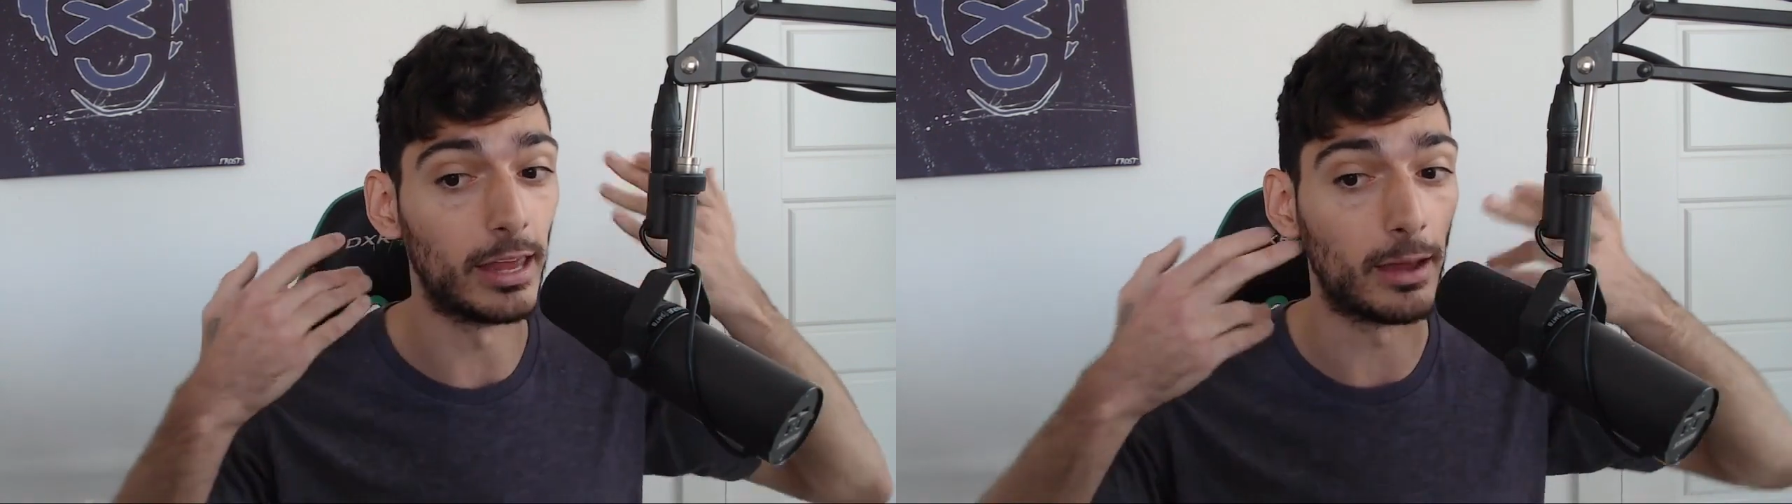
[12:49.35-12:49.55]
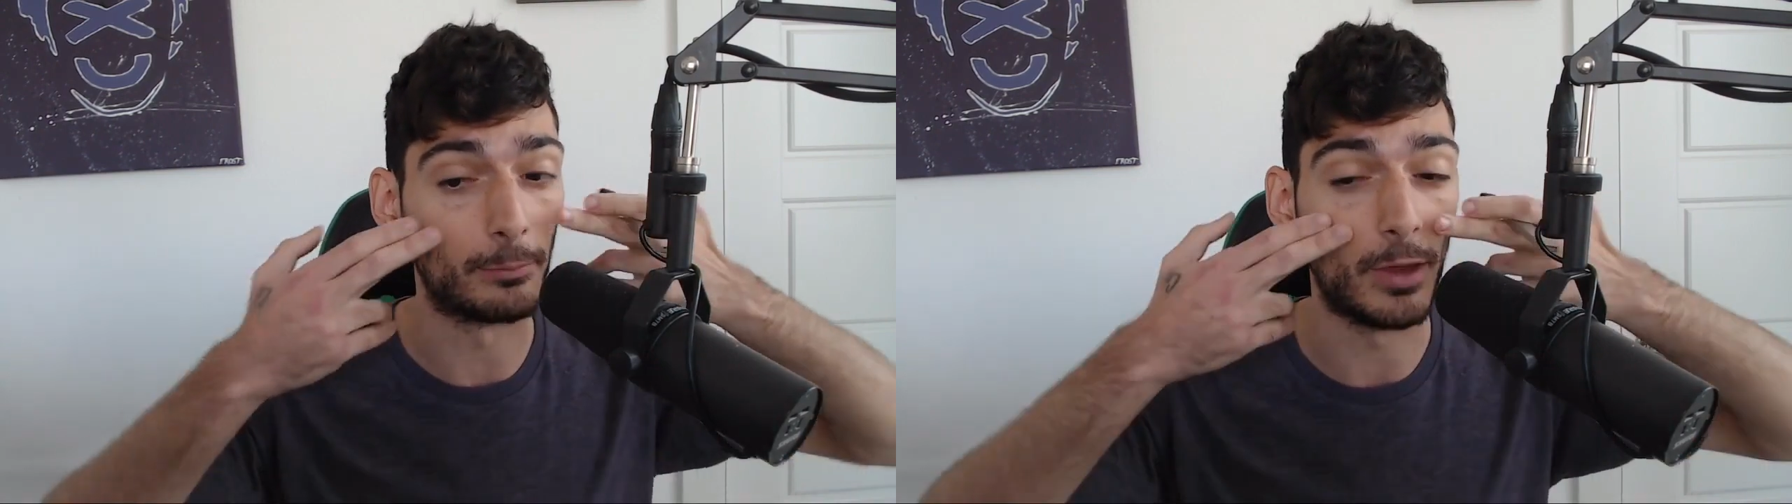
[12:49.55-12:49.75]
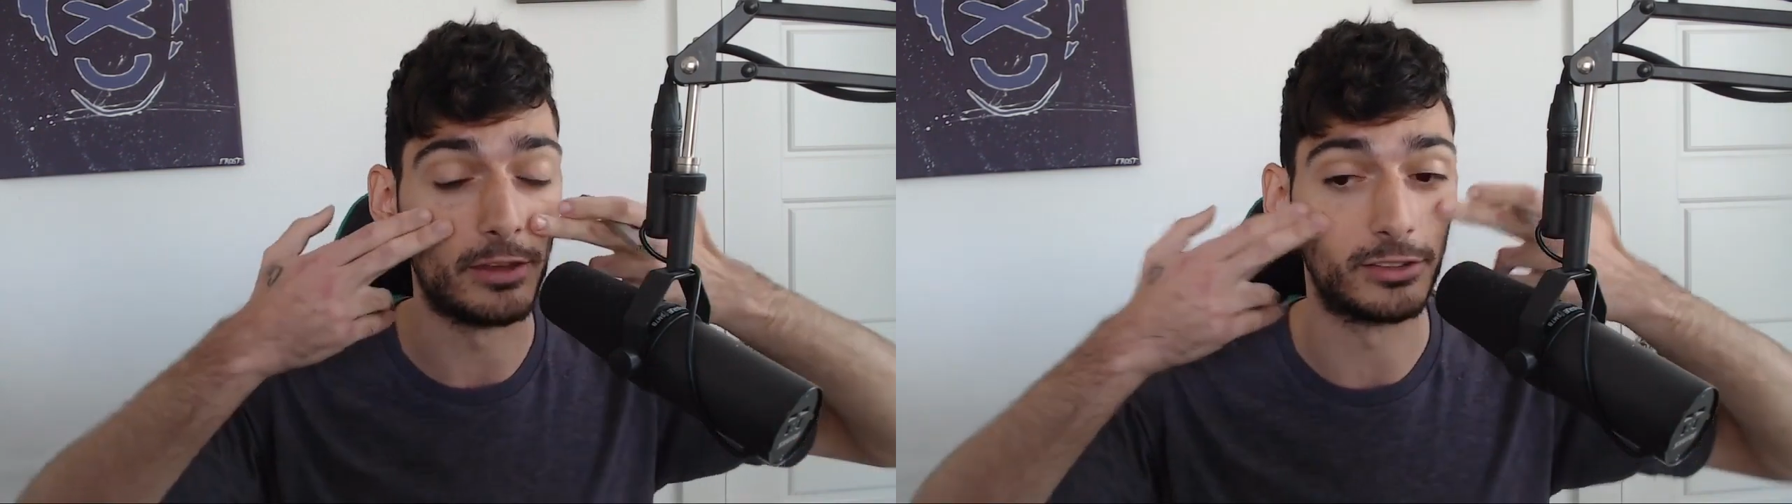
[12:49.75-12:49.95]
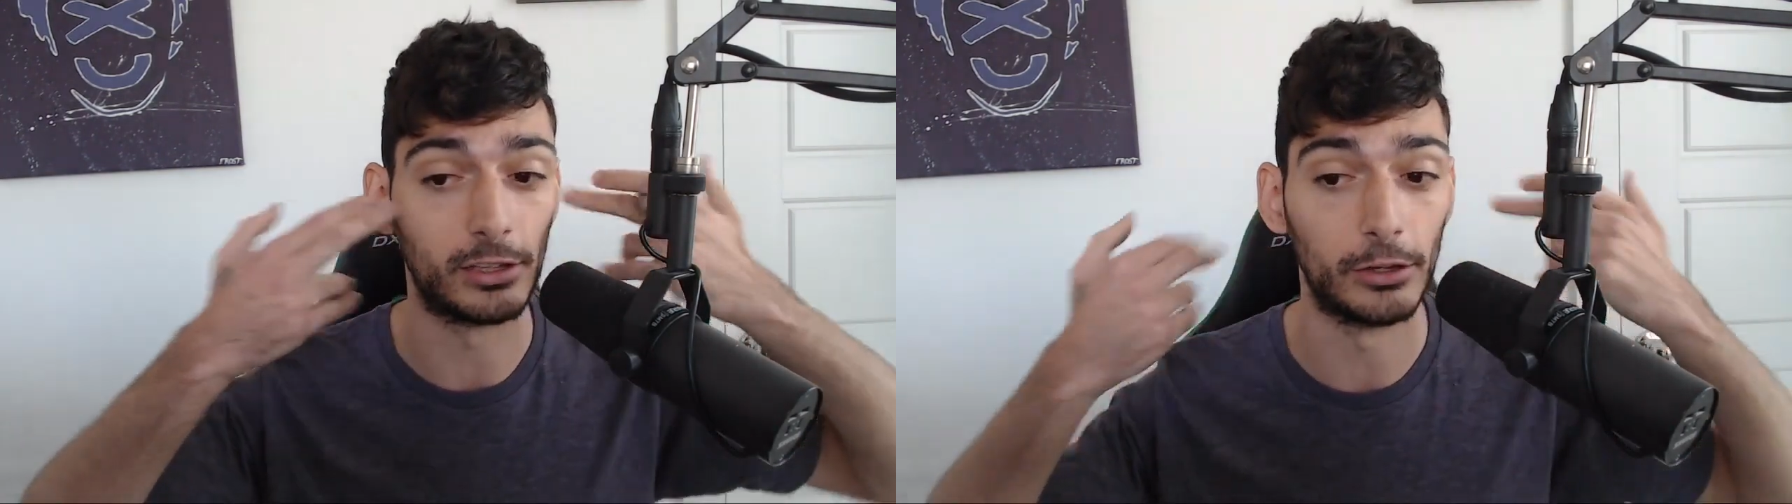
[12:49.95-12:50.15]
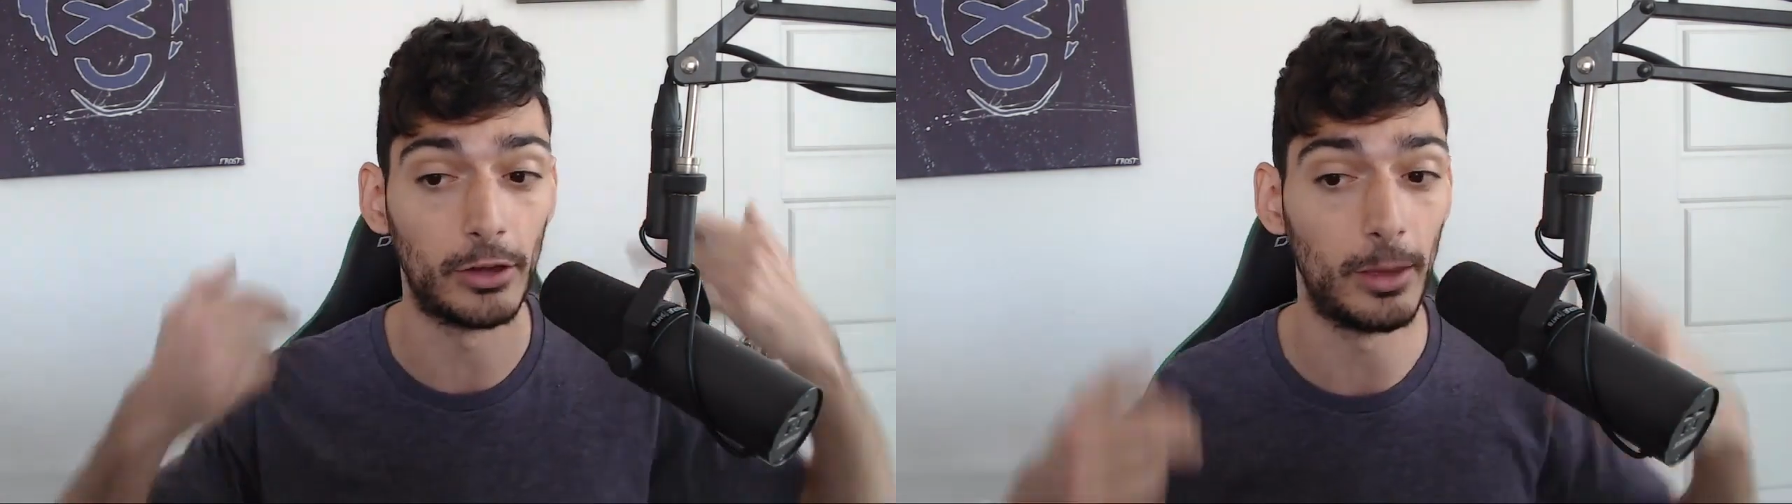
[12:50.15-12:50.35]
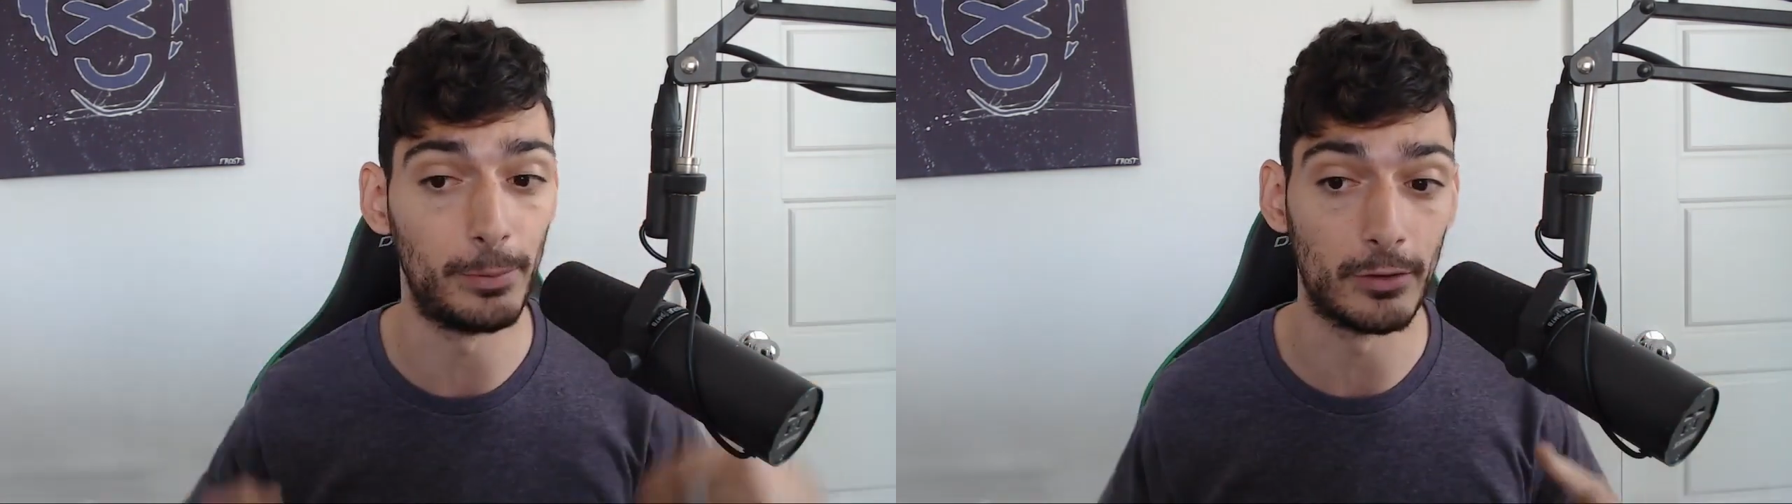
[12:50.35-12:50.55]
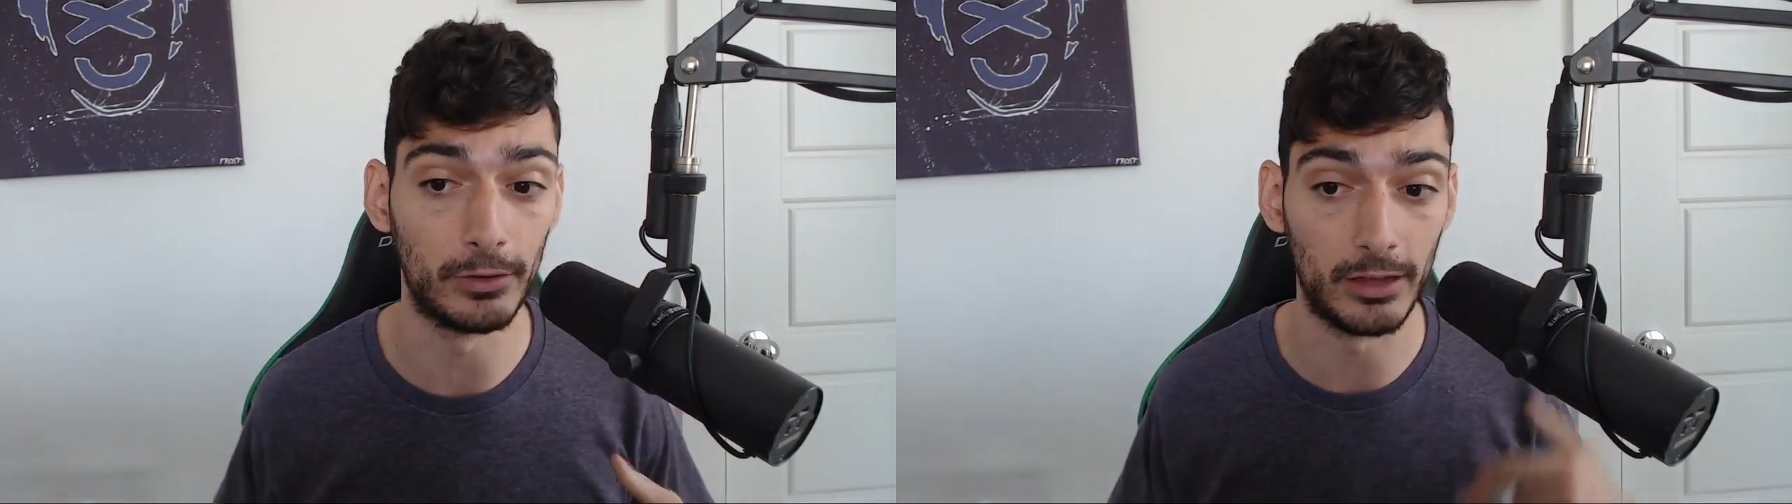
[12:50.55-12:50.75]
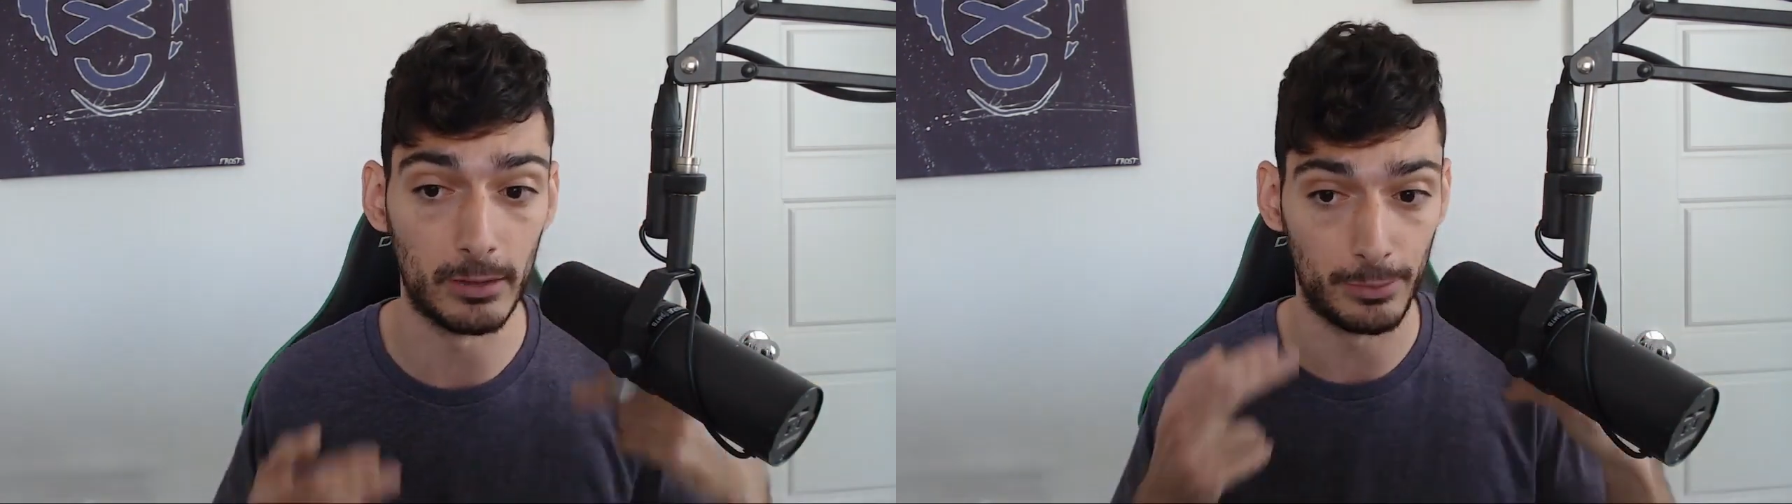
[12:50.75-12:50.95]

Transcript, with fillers: like I'm it's cleared up and everything.